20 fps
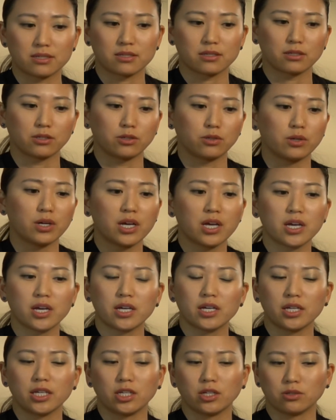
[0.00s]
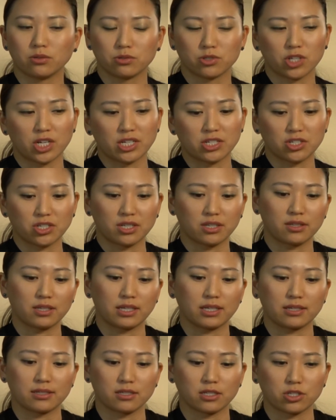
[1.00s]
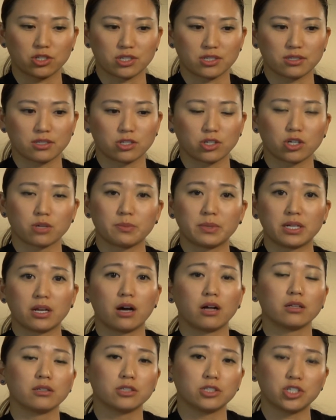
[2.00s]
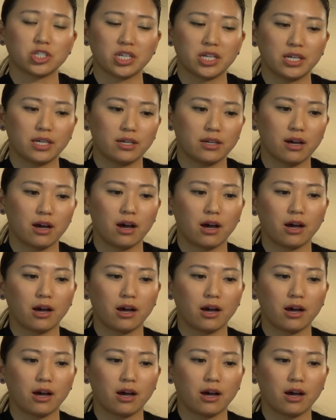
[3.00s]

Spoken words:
So, changing things such as the terminology,